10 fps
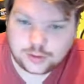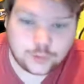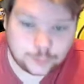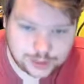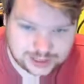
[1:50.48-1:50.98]

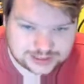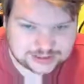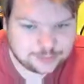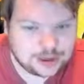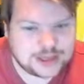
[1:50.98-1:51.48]
We had to
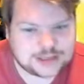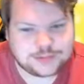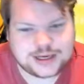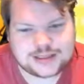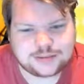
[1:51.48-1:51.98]

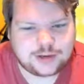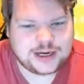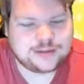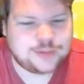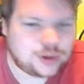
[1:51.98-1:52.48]
write
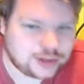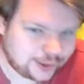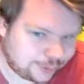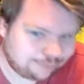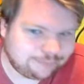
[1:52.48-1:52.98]
them all
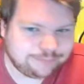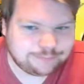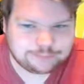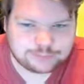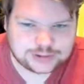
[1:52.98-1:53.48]
down.
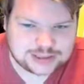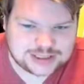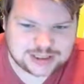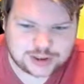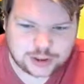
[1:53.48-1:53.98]
So
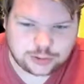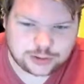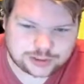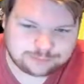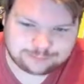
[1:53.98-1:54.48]
that's the coding.